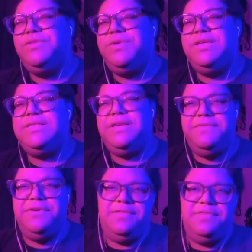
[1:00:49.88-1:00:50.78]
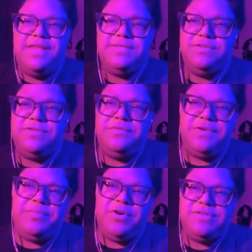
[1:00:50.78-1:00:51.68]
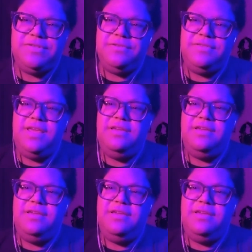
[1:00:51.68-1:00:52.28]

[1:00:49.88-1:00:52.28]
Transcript: it because I feel that that's also a very personal thing.